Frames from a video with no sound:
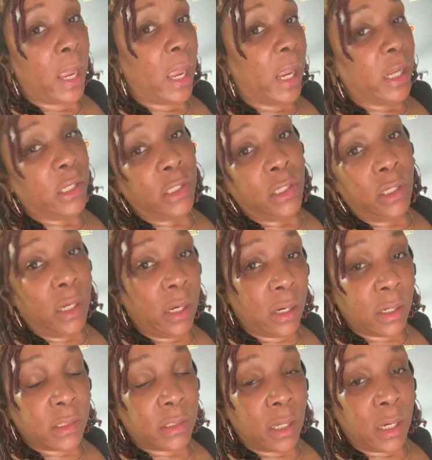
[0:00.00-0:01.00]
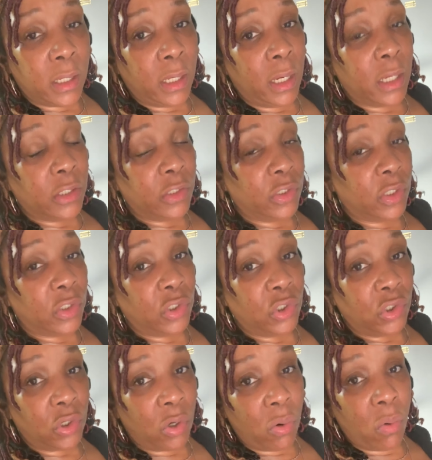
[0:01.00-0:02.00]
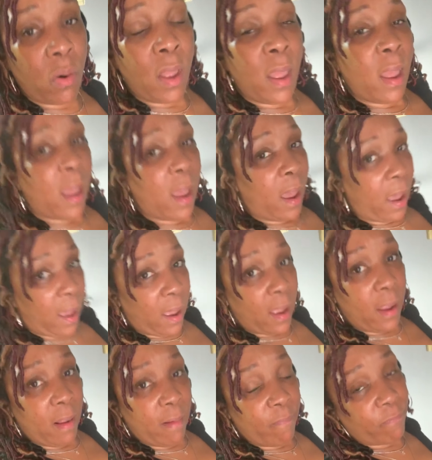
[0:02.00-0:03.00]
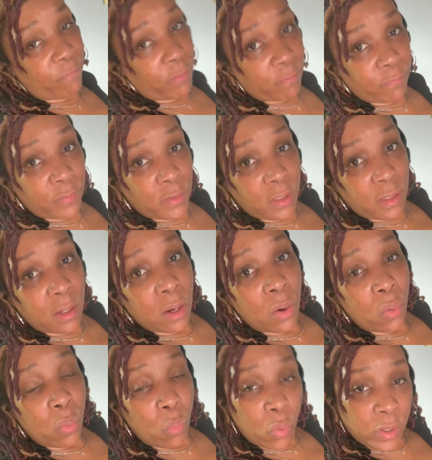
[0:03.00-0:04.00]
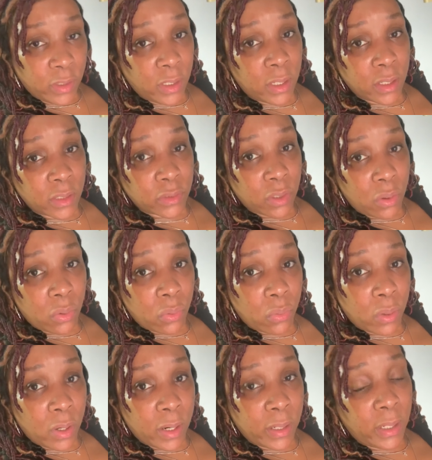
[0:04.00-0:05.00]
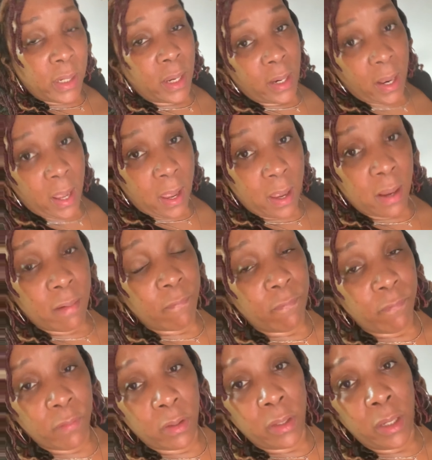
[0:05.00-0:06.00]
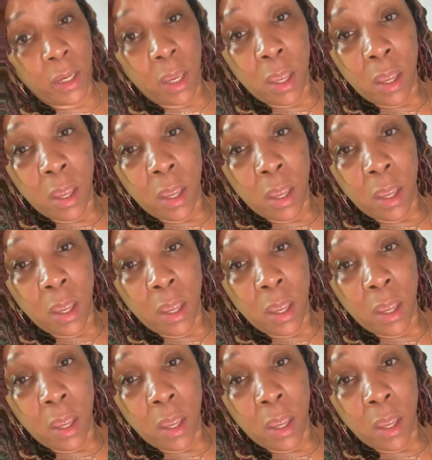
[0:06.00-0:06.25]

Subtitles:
in years, honey, and just show I am 51 years old, honey, and I am feeling